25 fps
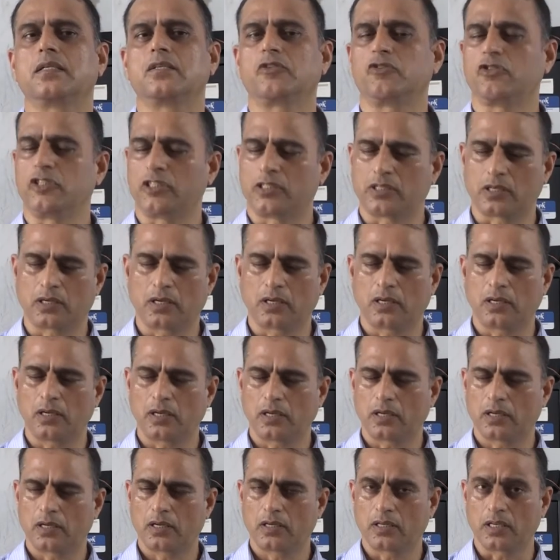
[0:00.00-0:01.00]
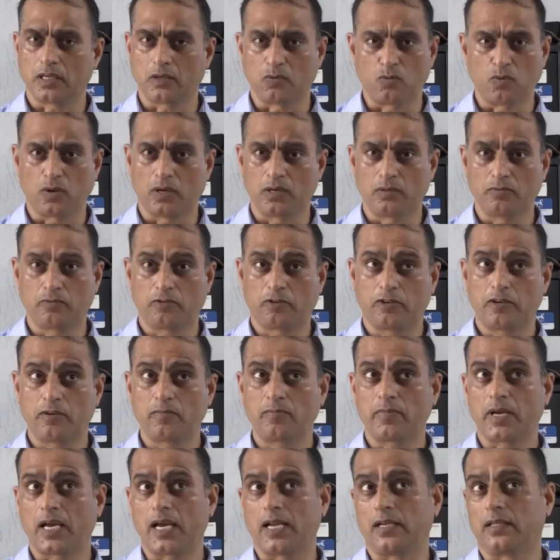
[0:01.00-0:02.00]
regional in one
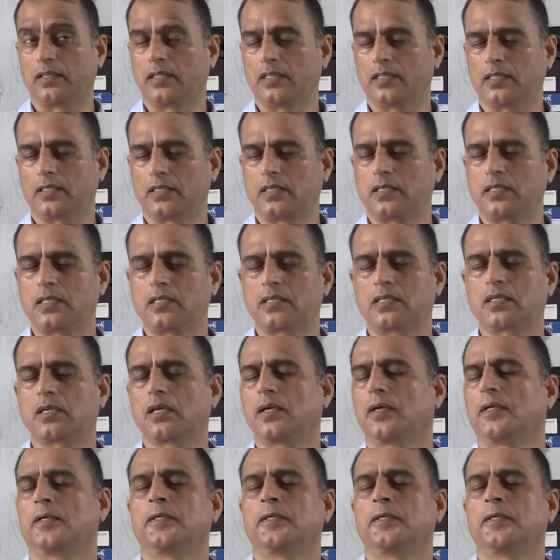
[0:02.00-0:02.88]
form, and this is